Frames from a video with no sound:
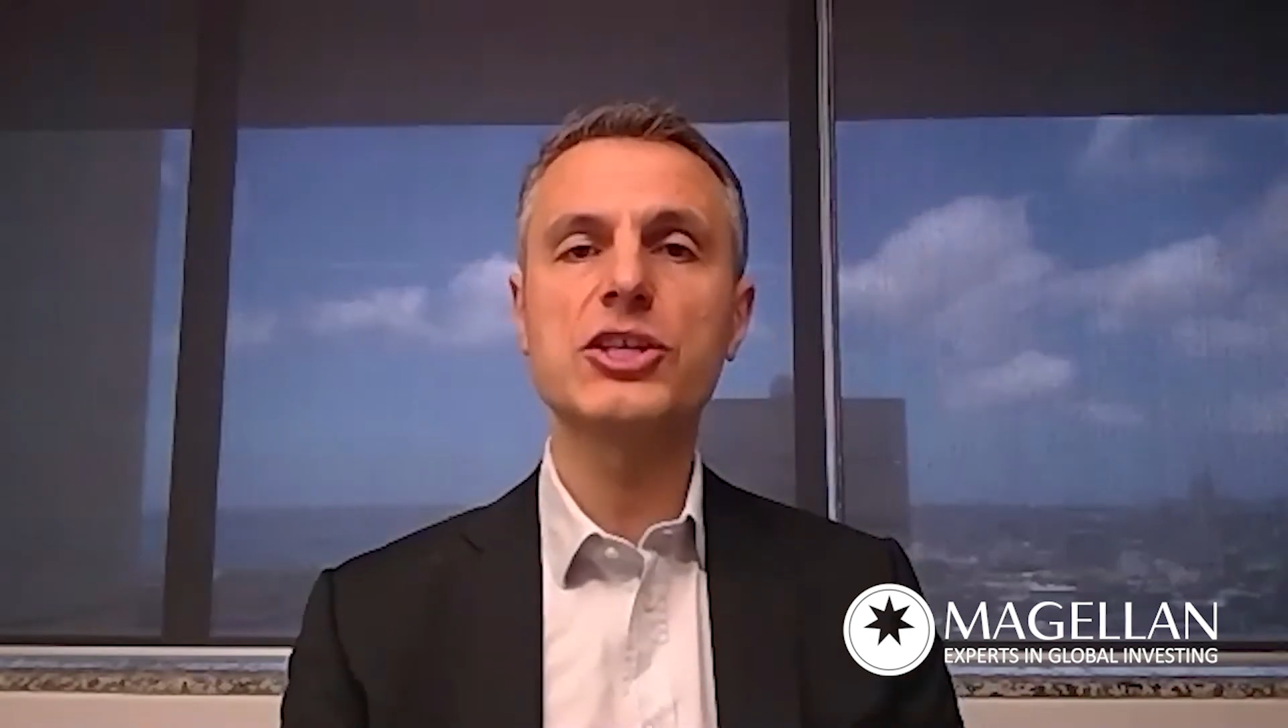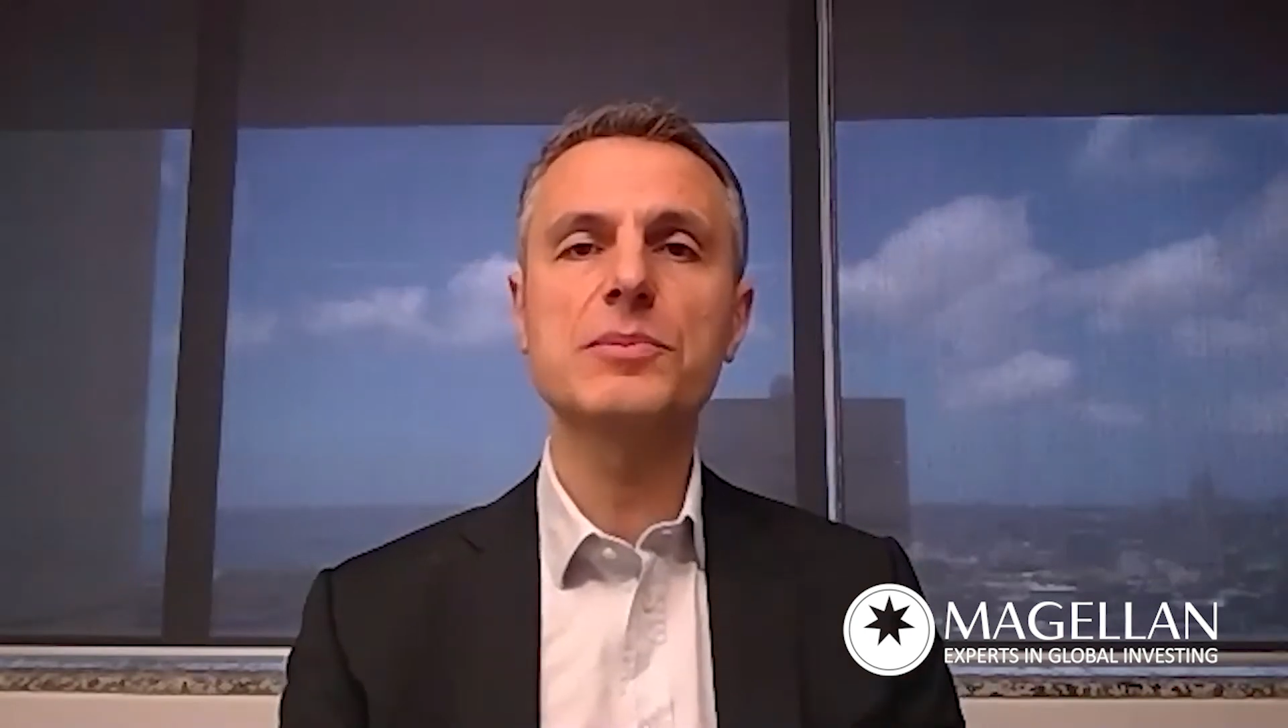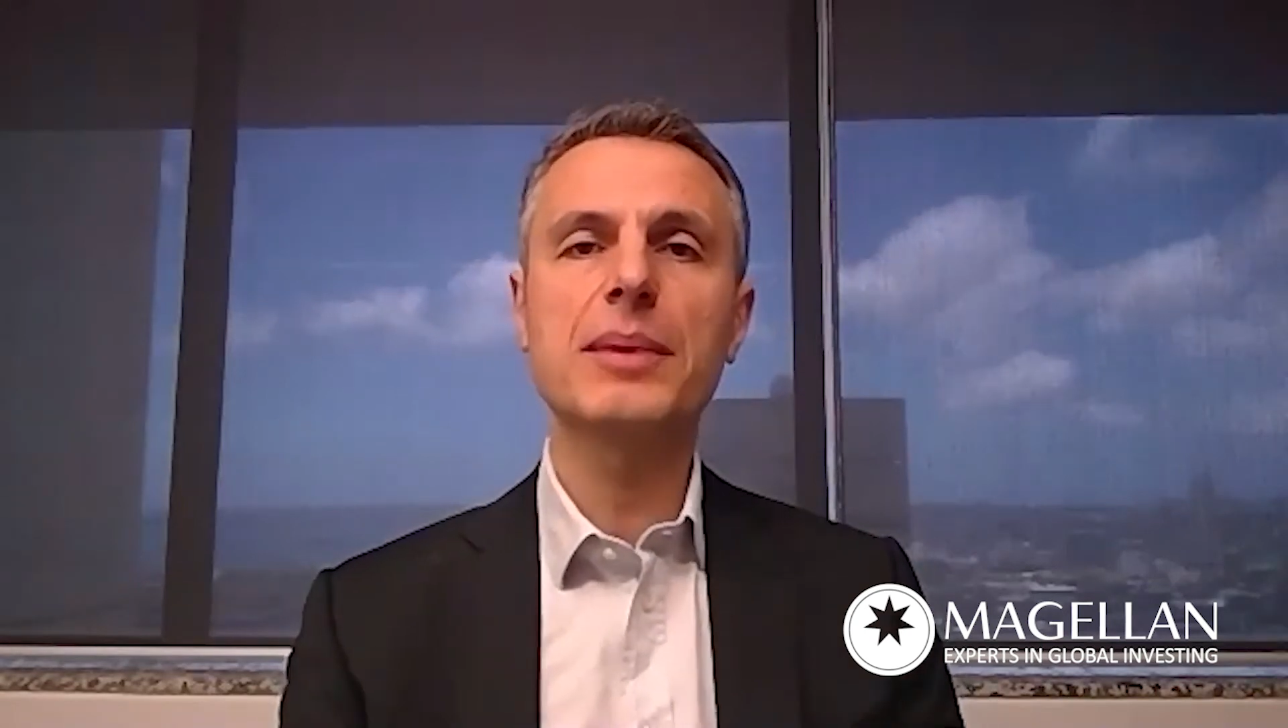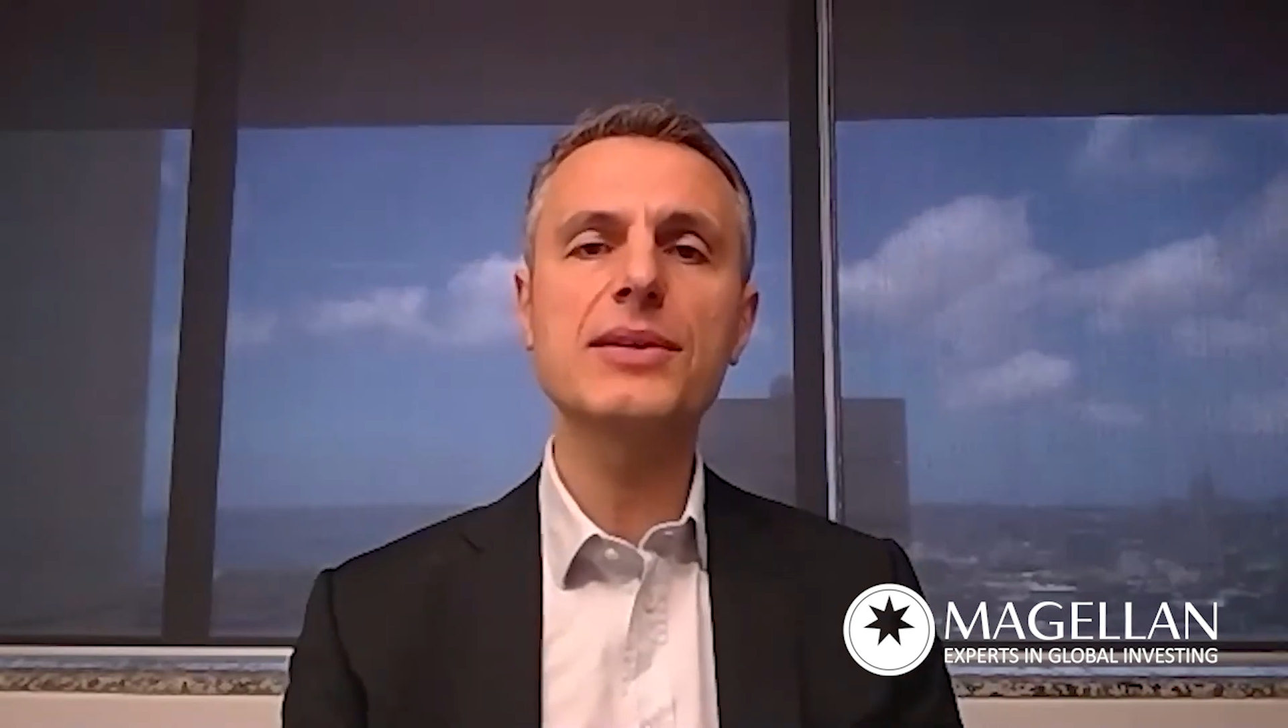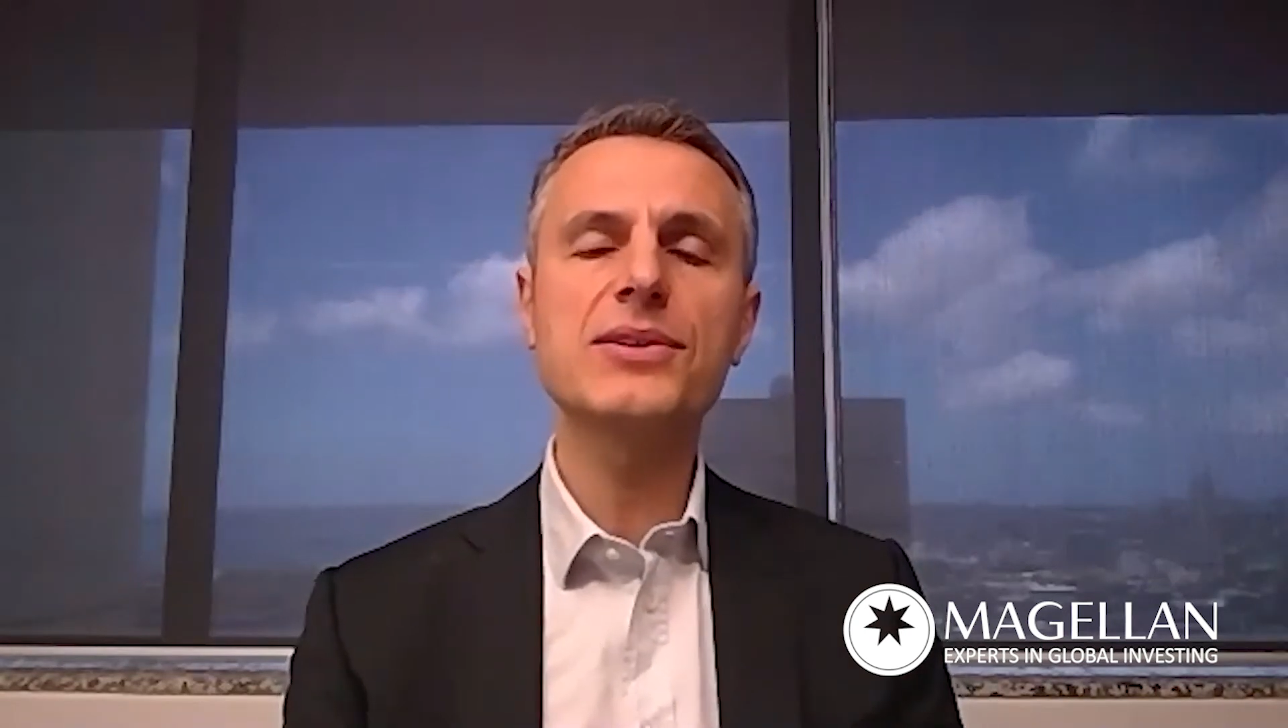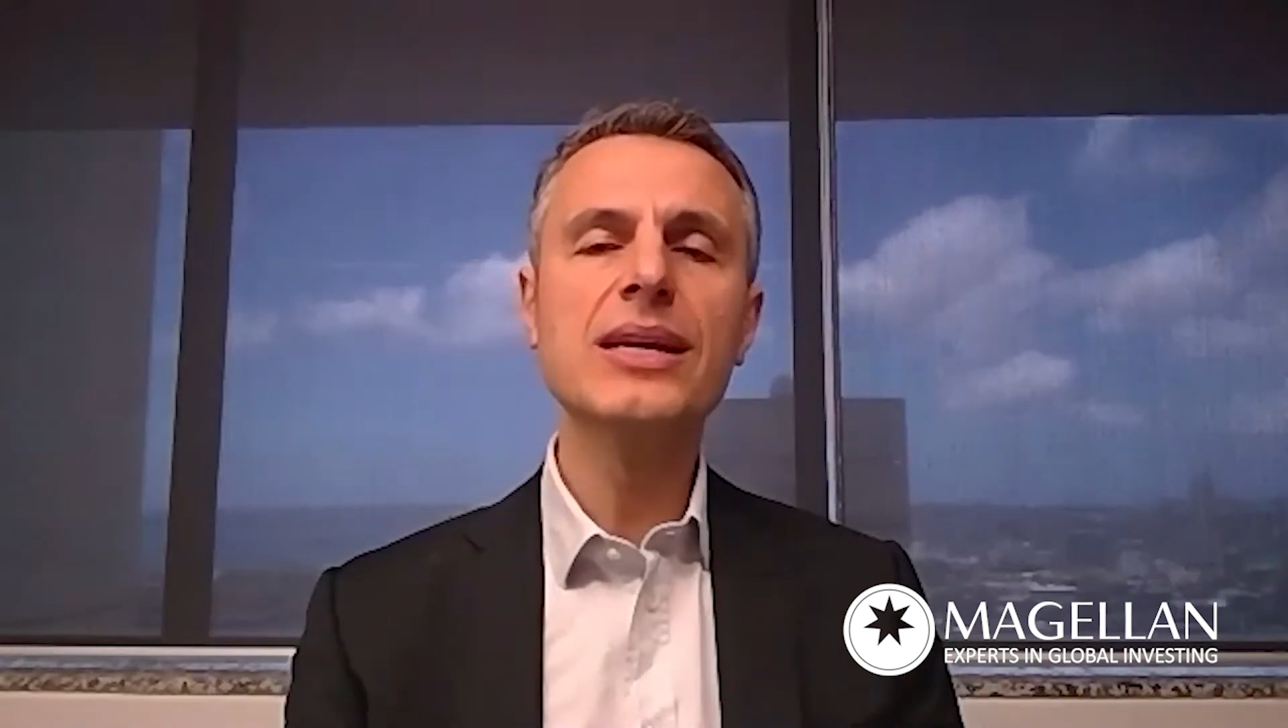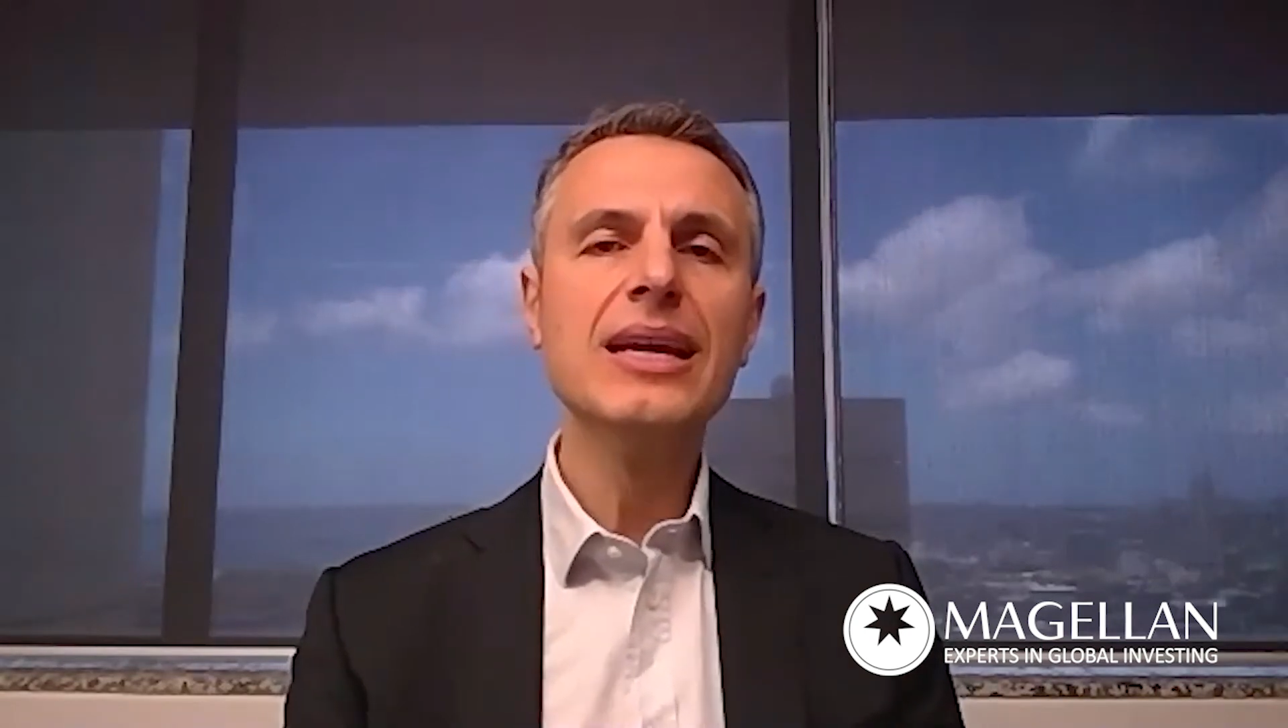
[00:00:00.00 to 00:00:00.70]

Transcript: space,